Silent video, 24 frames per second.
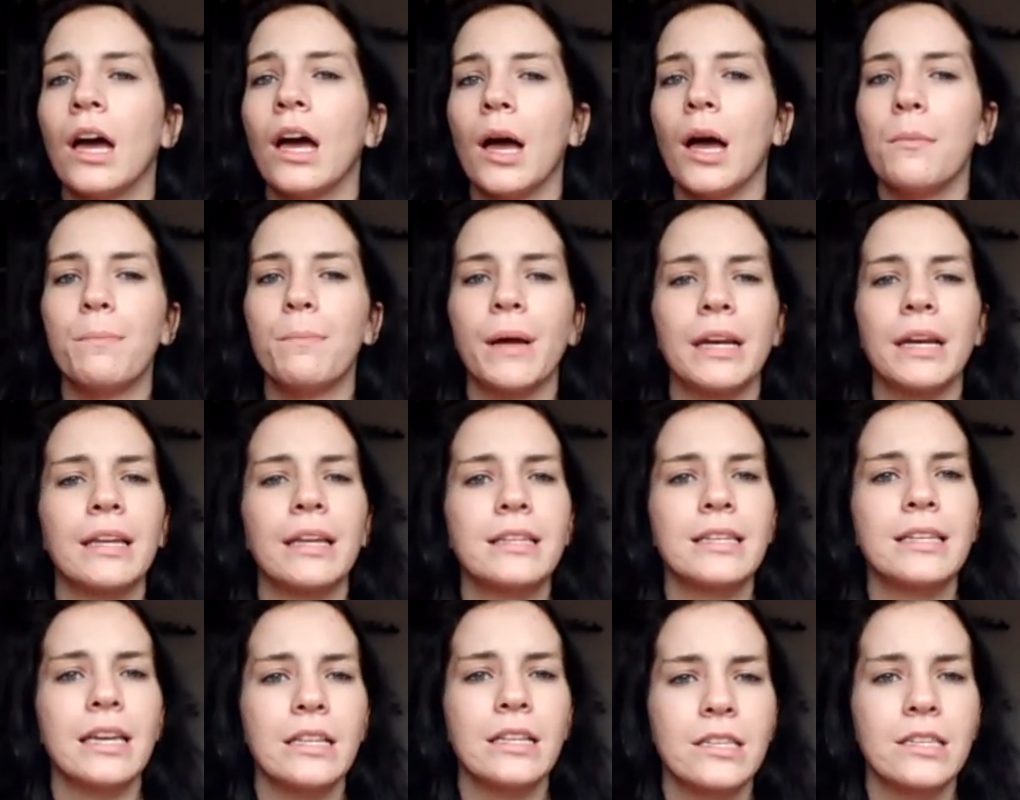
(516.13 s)

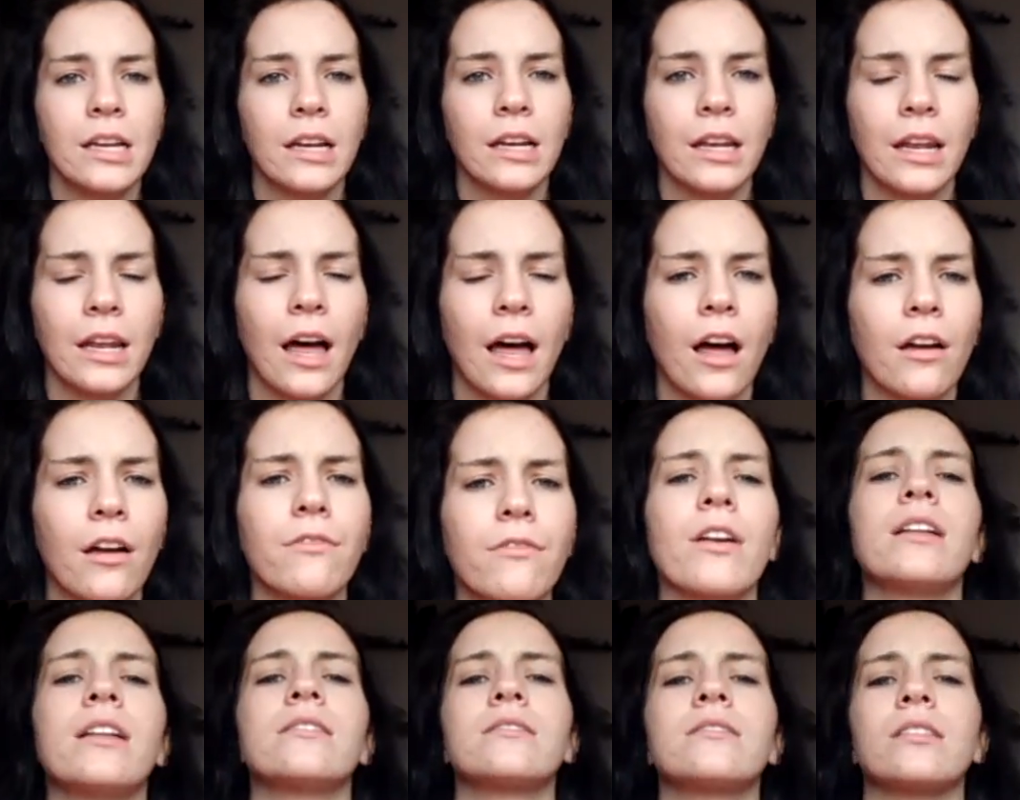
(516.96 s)
ability to love
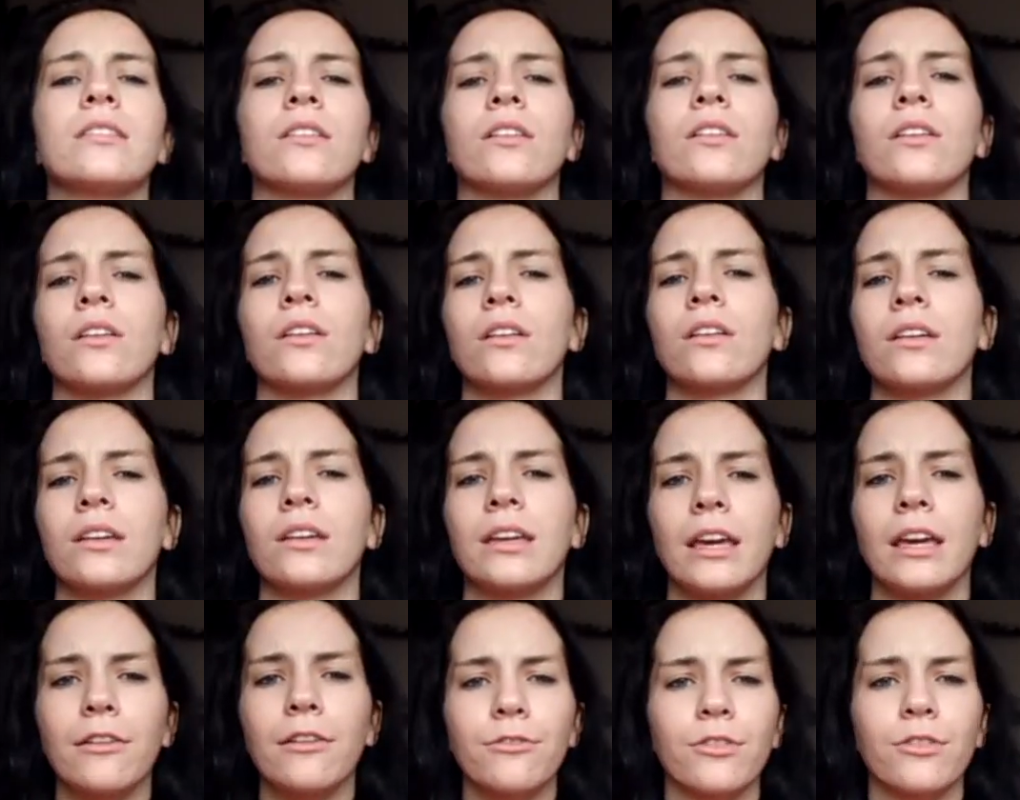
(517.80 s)
and to
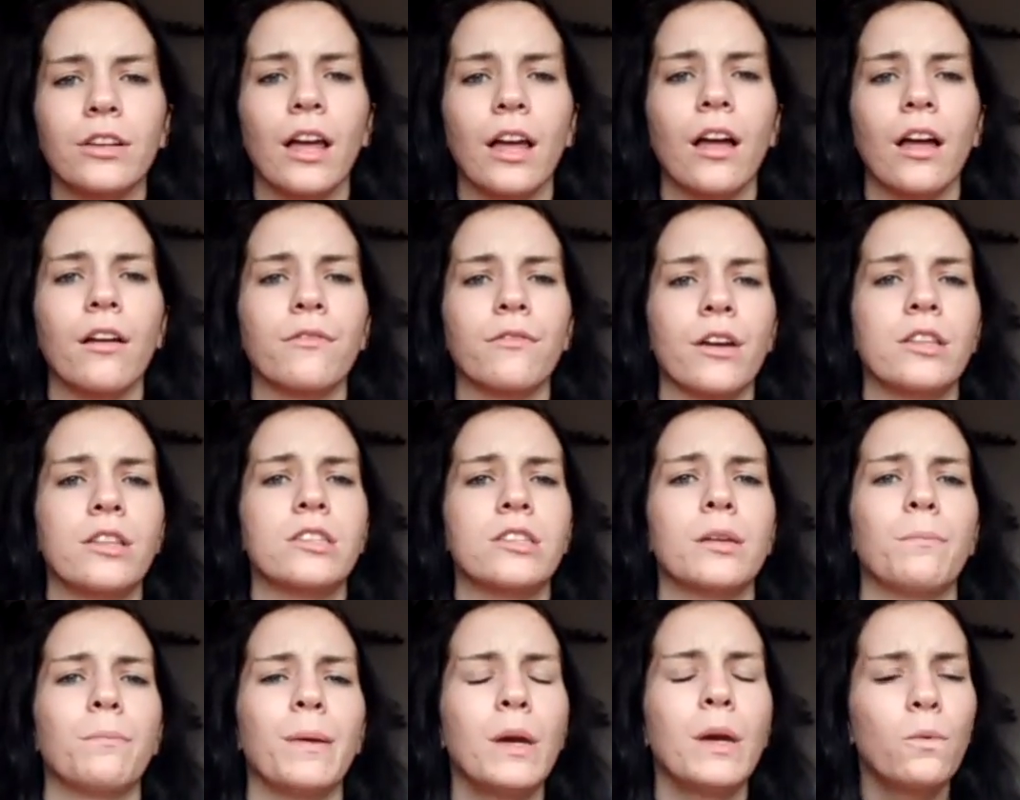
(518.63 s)
give love and
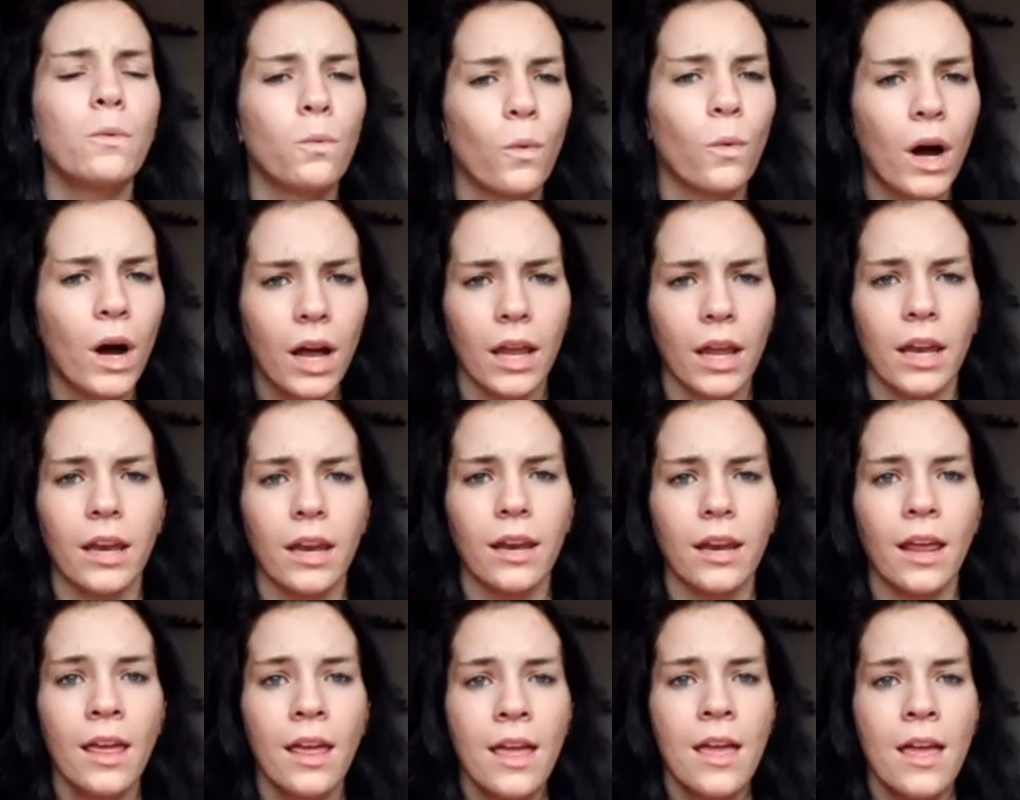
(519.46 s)
to be
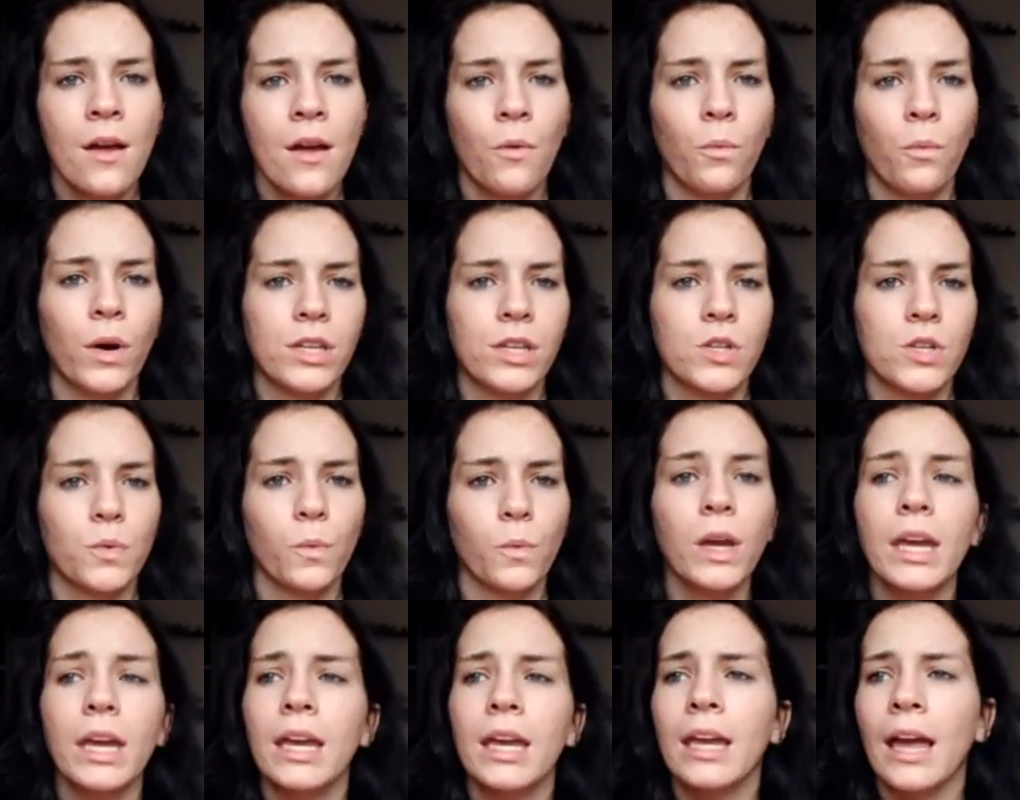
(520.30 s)
one, which
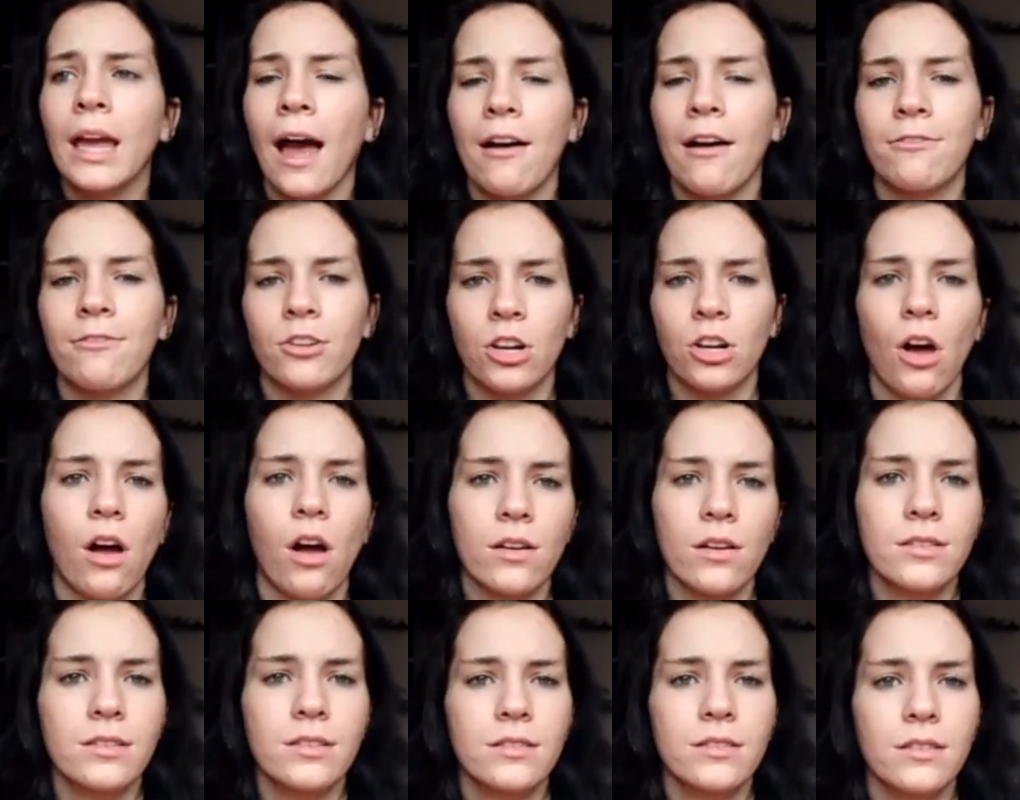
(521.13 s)
we have
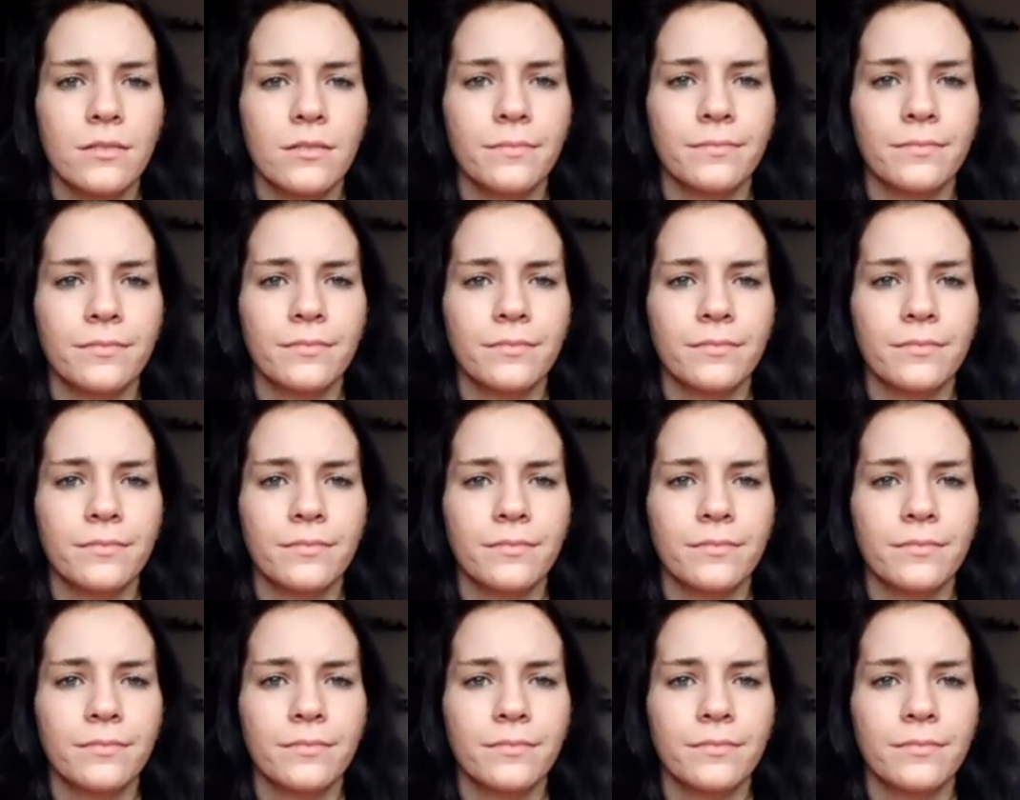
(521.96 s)
lost.